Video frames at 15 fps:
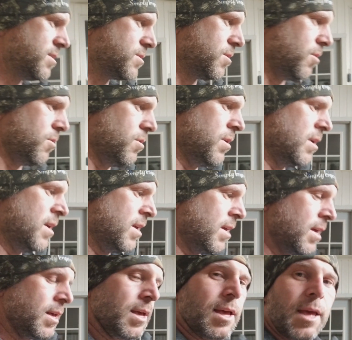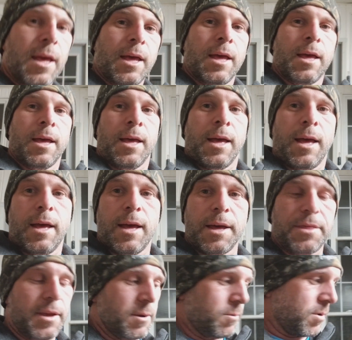so I
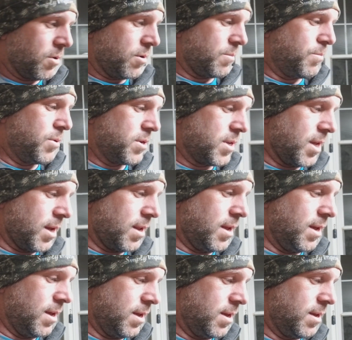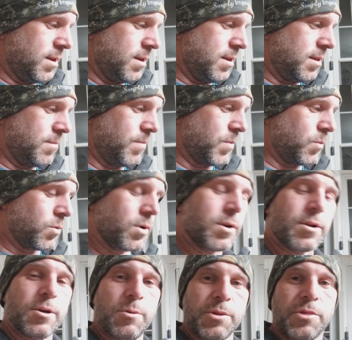think we're going to put that, we're going
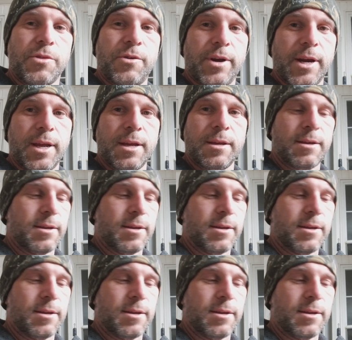to go with three.